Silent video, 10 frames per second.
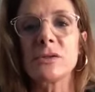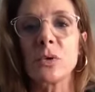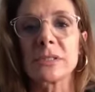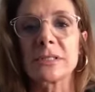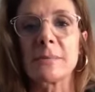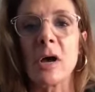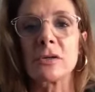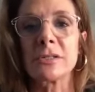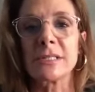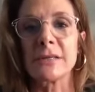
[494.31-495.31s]
towards the
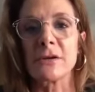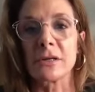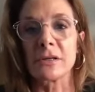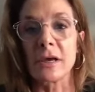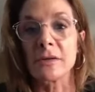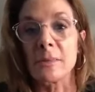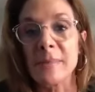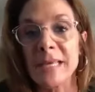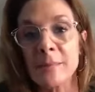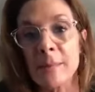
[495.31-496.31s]
most, either the
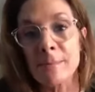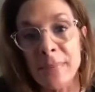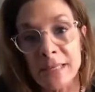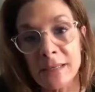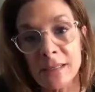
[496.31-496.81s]
minimum bid